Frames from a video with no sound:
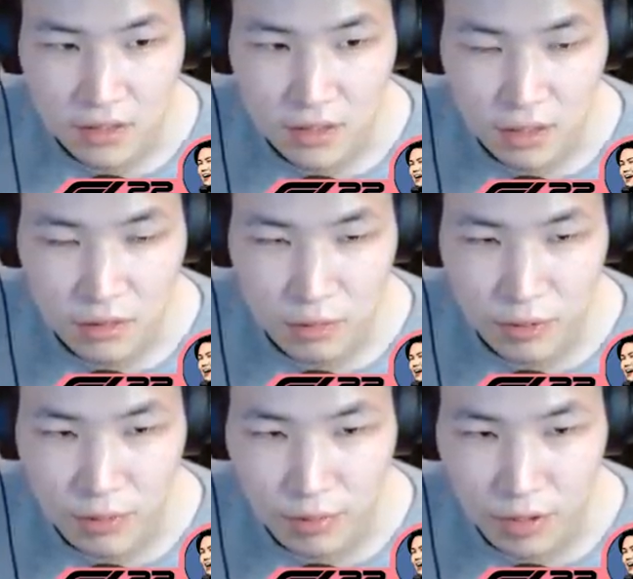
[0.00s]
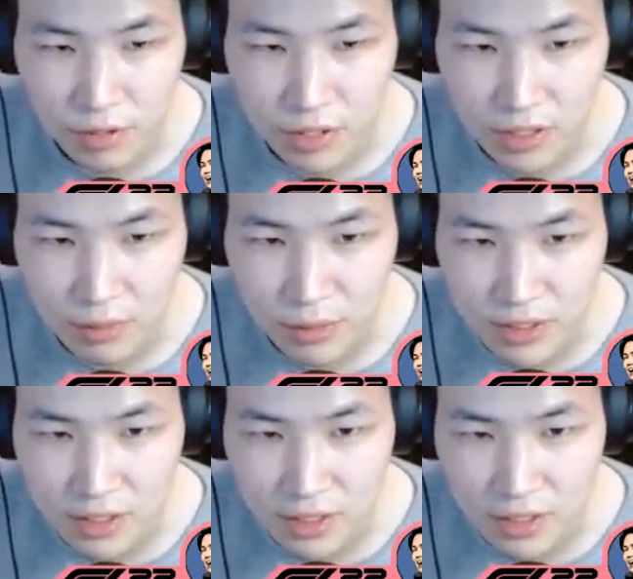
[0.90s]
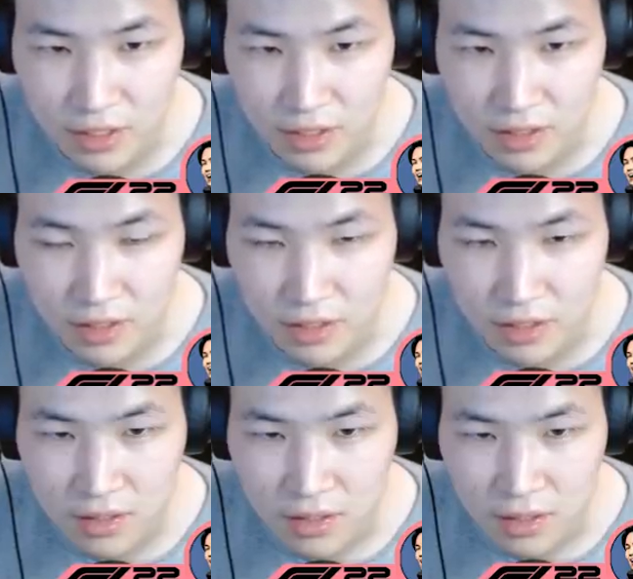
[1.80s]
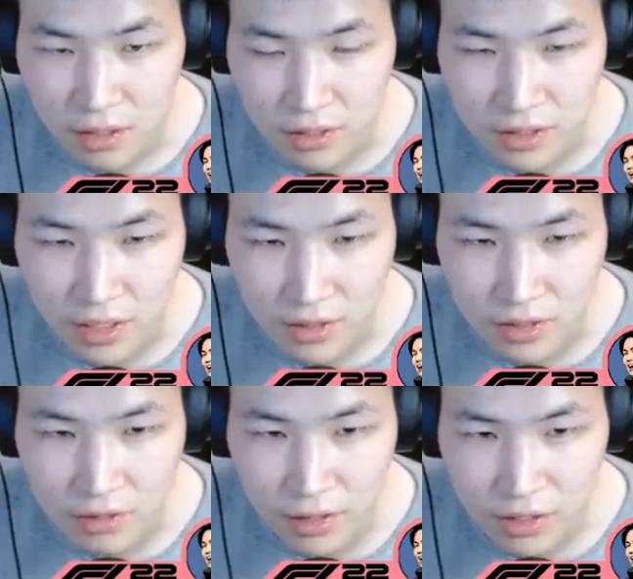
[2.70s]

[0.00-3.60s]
Game's pretty broken, I must say. Also, I was doing a